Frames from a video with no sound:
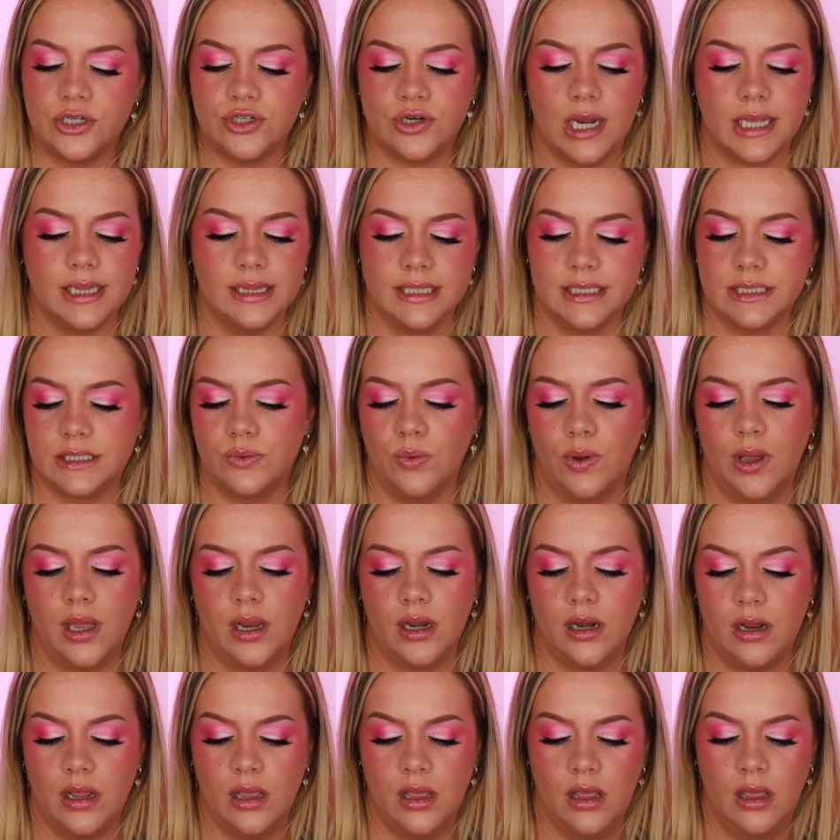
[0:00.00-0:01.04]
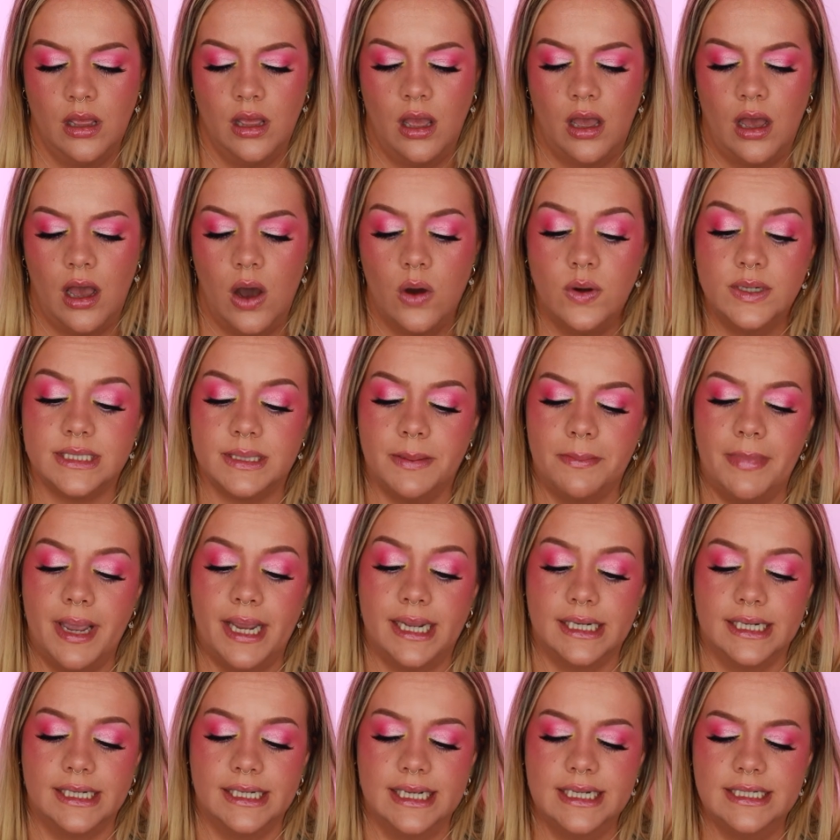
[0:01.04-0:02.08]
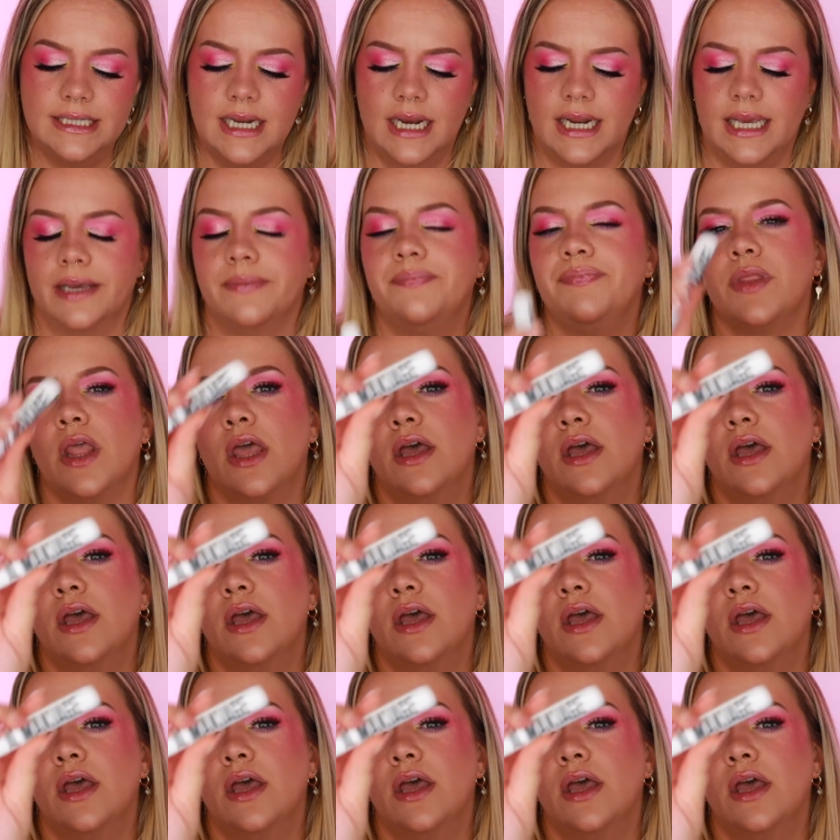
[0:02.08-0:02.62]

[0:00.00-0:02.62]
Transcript: tried this one. Oh, it's made in Italy.